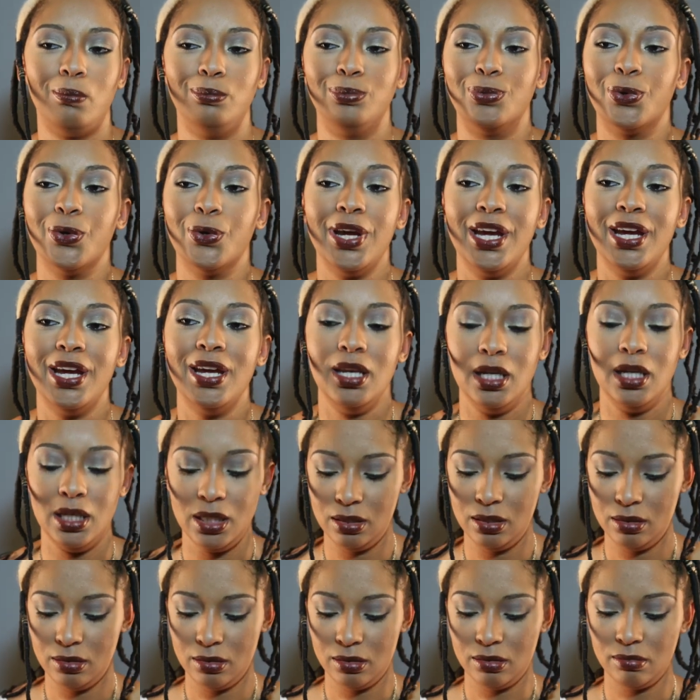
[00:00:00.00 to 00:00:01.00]
braid
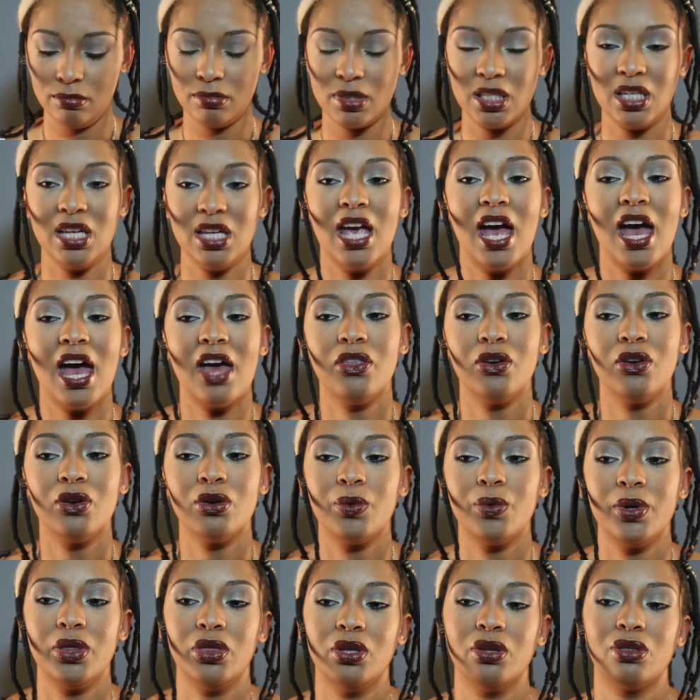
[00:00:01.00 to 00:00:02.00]
it
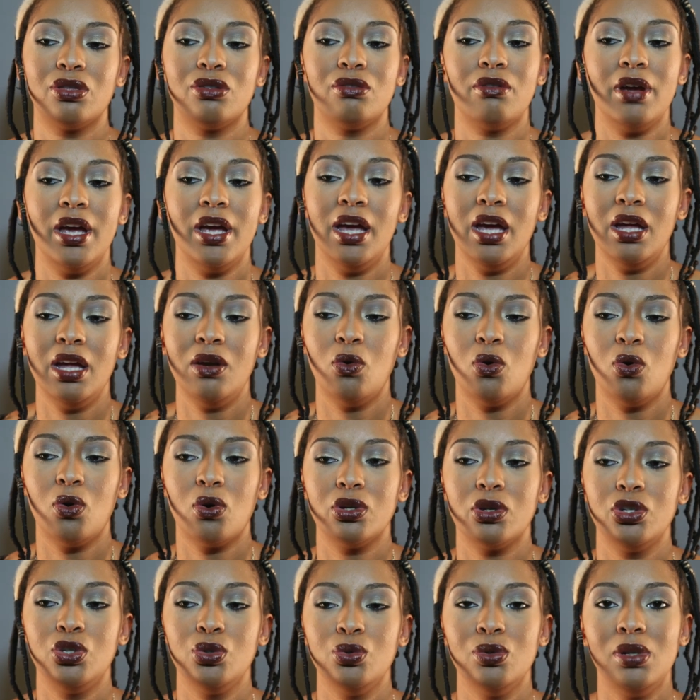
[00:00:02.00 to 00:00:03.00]
together with the thread
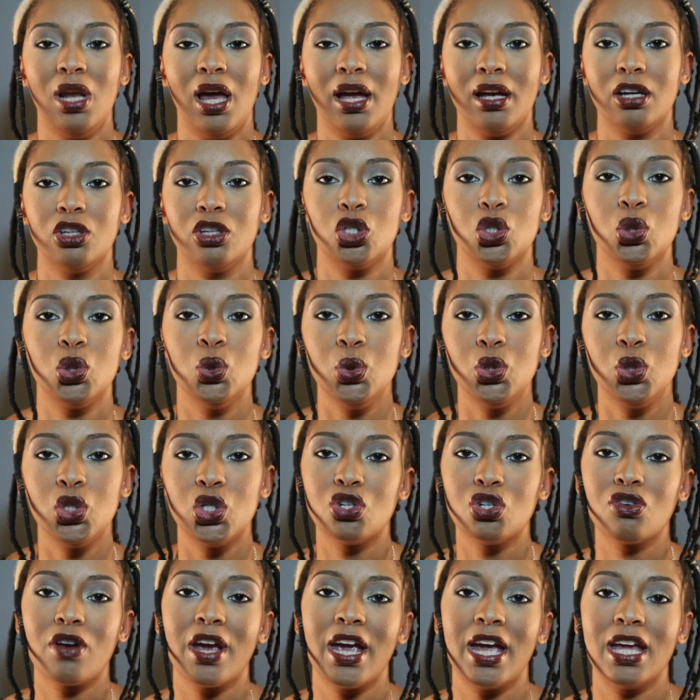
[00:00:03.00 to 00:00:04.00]
or do like a
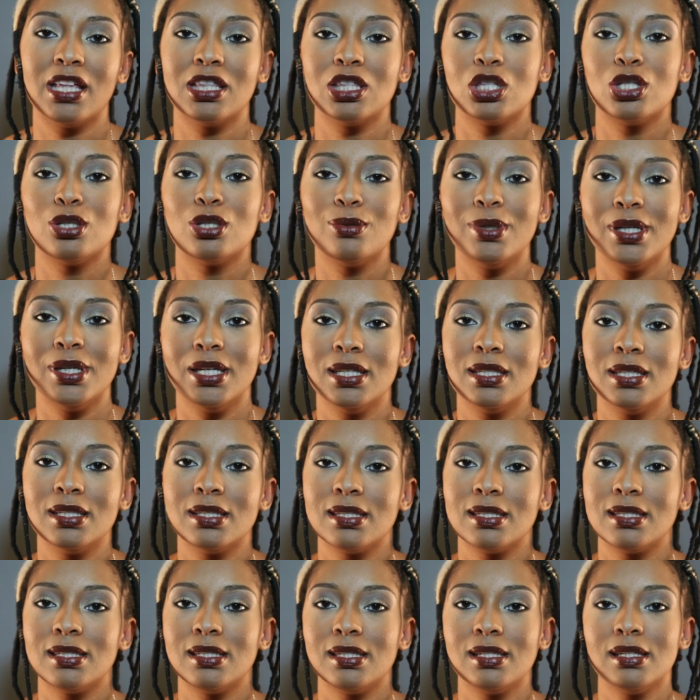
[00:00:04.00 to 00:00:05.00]
2-strand
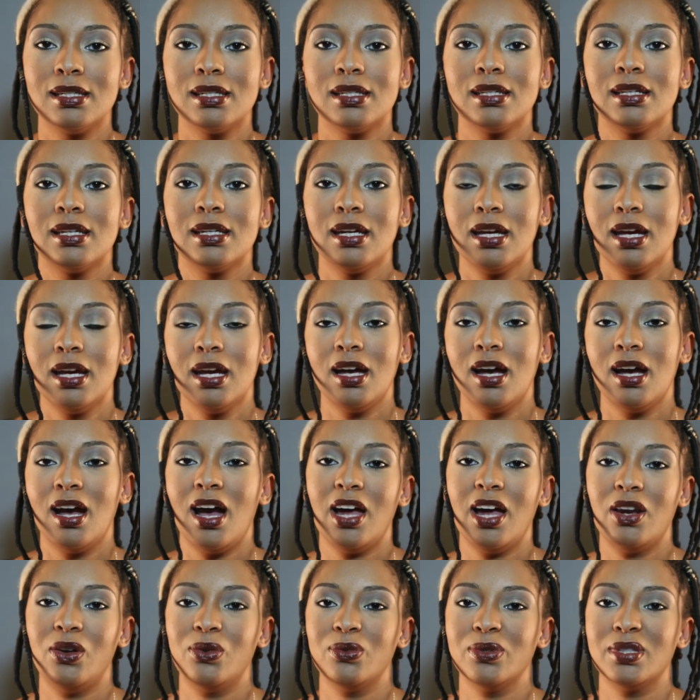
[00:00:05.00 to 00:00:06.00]
twist.
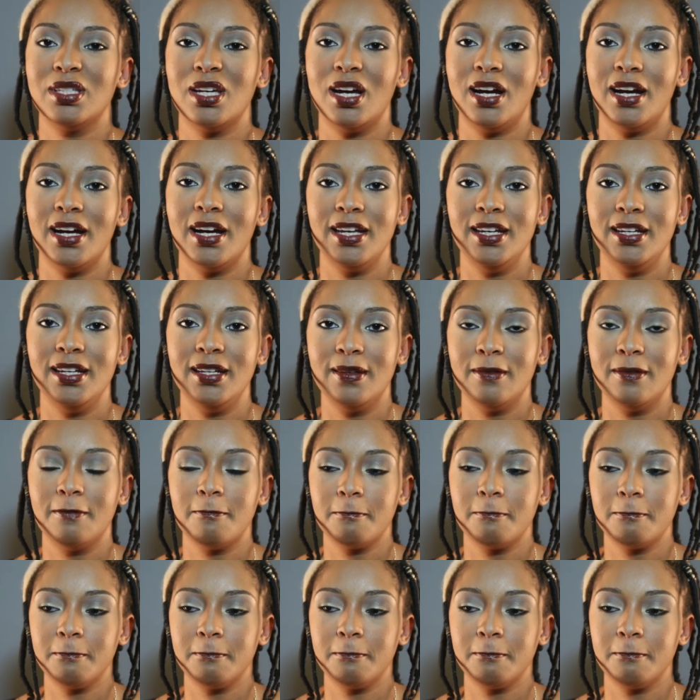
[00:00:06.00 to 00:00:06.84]
I don't tie it.